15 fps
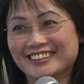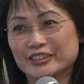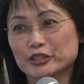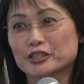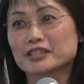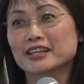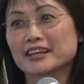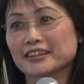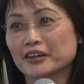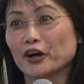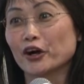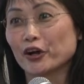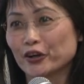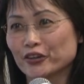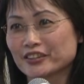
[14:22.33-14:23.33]
just like the
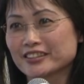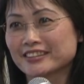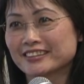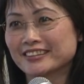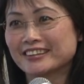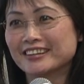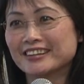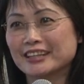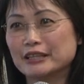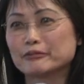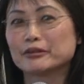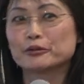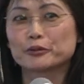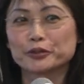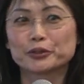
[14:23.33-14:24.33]
heart.
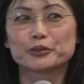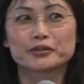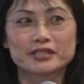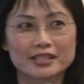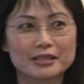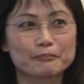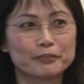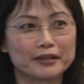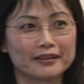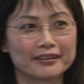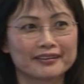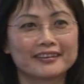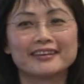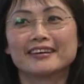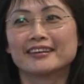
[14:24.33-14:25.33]
Even when you're
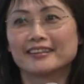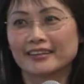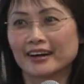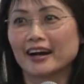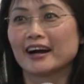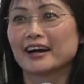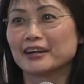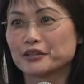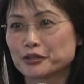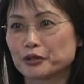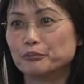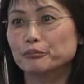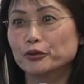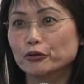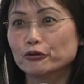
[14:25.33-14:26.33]
sleeping, the eyes
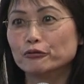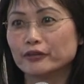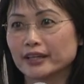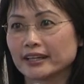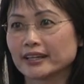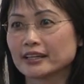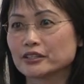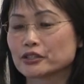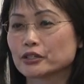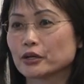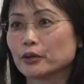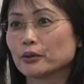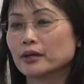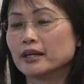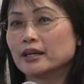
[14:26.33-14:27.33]
are moving. And
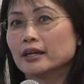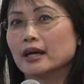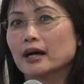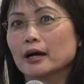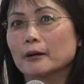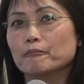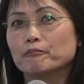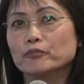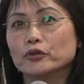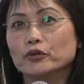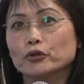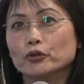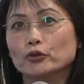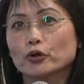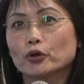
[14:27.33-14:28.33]
so
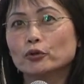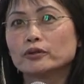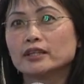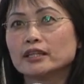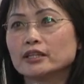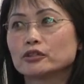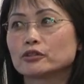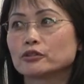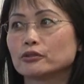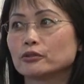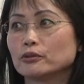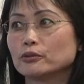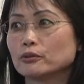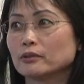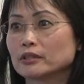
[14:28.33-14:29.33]
you don't need
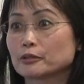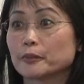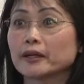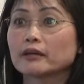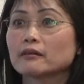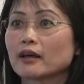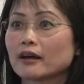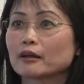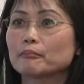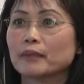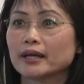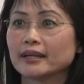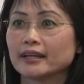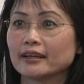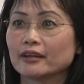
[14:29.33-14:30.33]
to spend a lot of
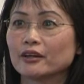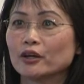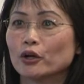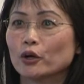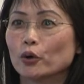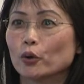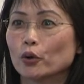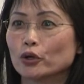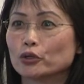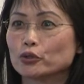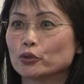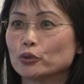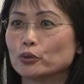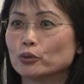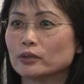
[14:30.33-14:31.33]
money or
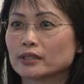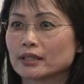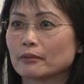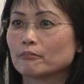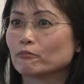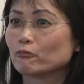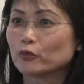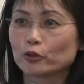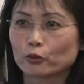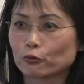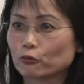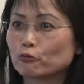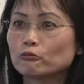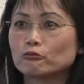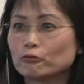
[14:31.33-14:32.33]
do some, you
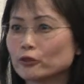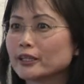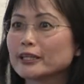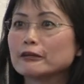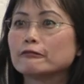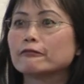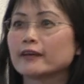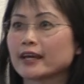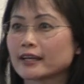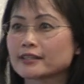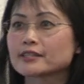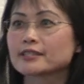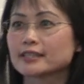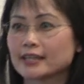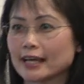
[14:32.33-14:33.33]
know, really
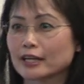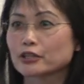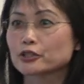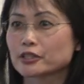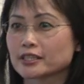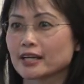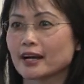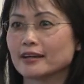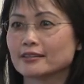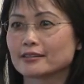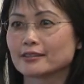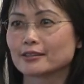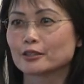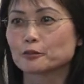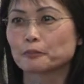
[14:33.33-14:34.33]
fancy
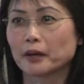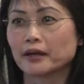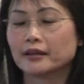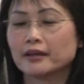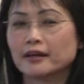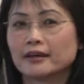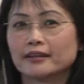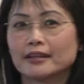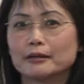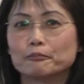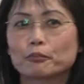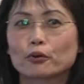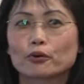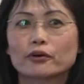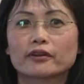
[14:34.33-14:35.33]
exercises. But the
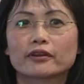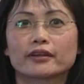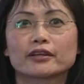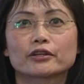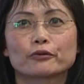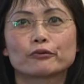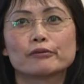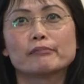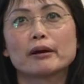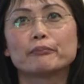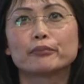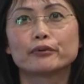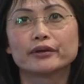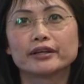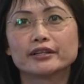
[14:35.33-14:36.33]
important thing to
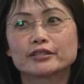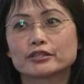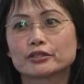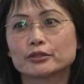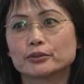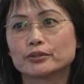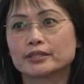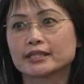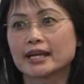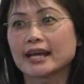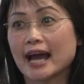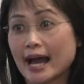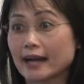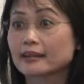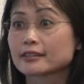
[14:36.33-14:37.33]
remember is to stay
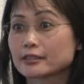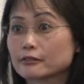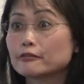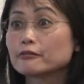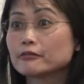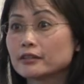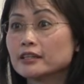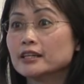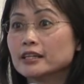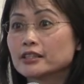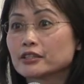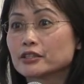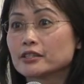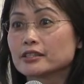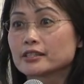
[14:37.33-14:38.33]
active,
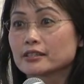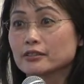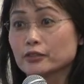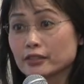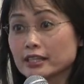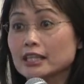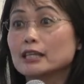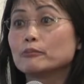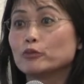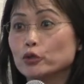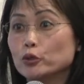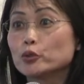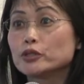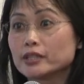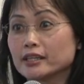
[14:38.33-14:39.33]
to keep
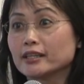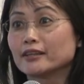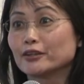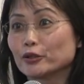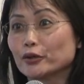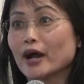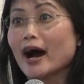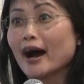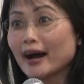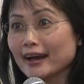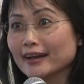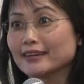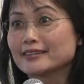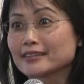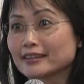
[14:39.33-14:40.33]
using your
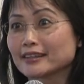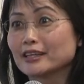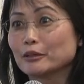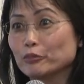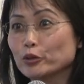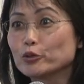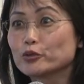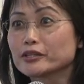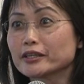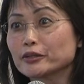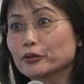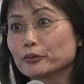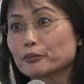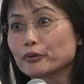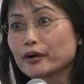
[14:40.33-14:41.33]
eyes and keep using
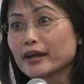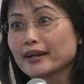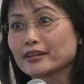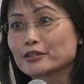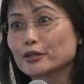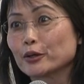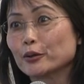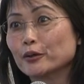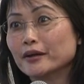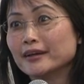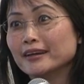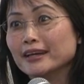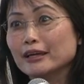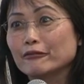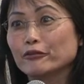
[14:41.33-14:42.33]
your brain. So
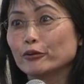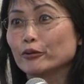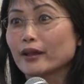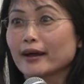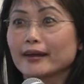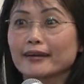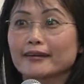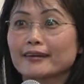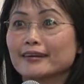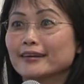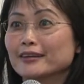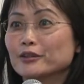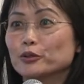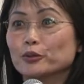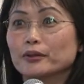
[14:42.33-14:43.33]
if you like
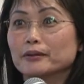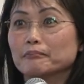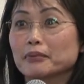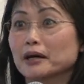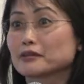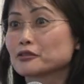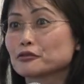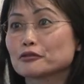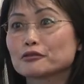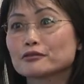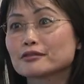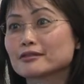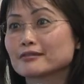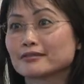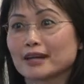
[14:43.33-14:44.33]
doing
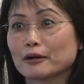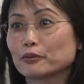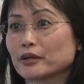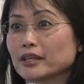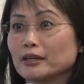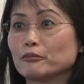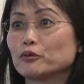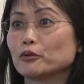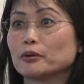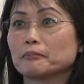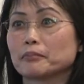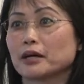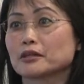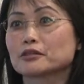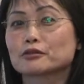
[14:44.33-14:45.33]
puzzles, I would keep doing
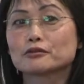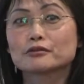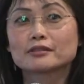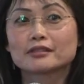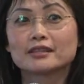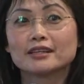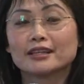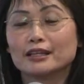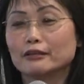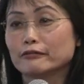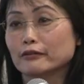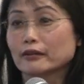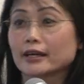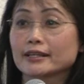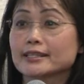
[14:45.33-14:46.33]
puzzles. If
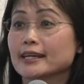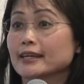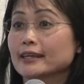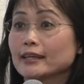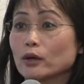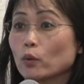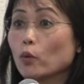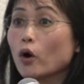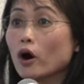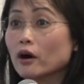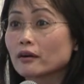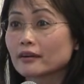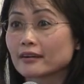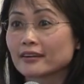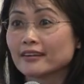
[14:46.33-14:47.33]
you like taking a
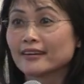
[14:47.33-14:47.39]
walk,